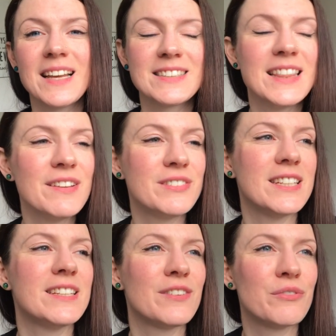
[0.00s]
has
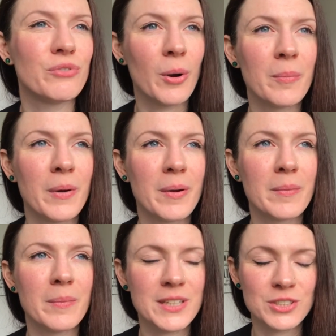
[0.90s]
lifted from
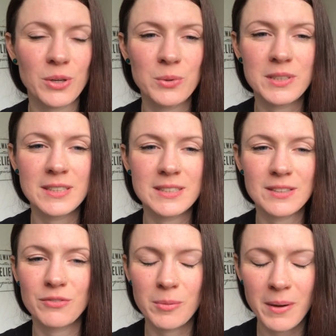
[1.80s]
my
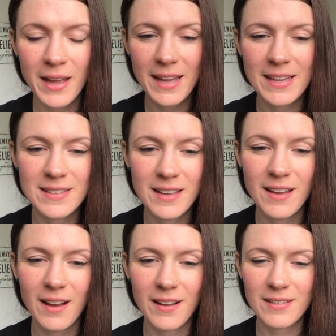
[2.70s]
shoulders, from my head,
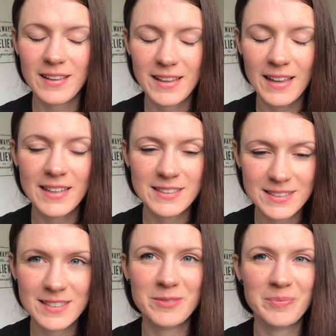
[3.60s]
and I think,
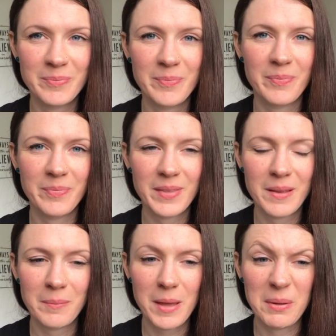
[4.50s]
yes,
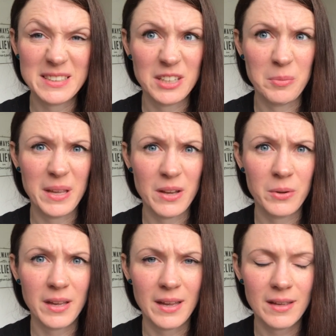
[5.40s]
maybe it's going to be
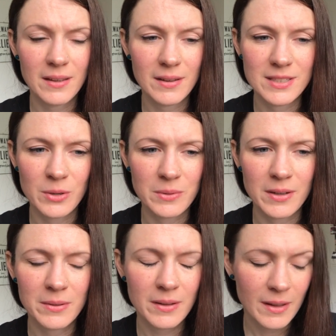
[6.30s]
okay. I don't
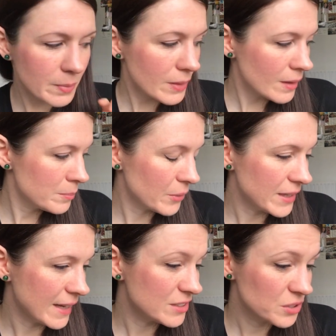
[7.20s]
know. But
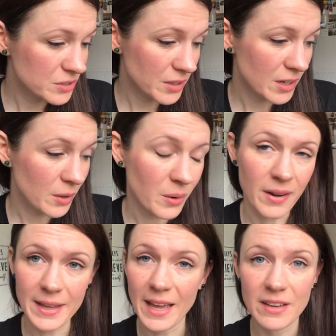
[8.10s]
yeah, just so you know, I
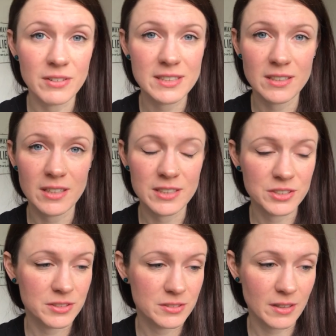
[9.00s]
hate
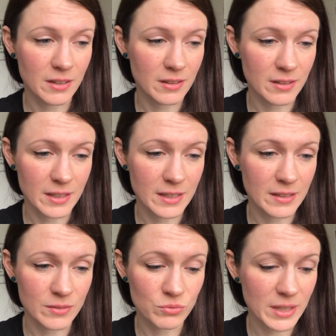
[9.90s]
research.
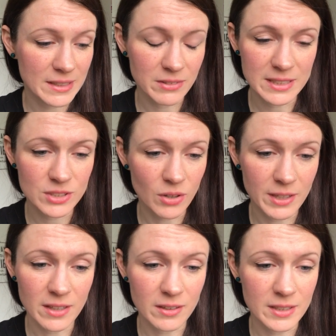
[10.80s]
I really, really sorry,
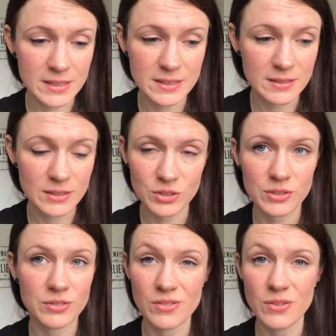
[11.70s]
guys. There's
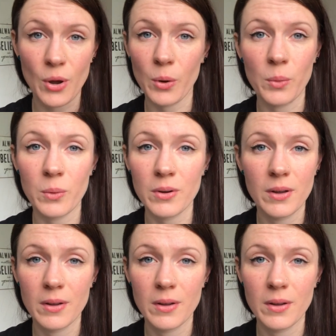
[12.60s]
just no...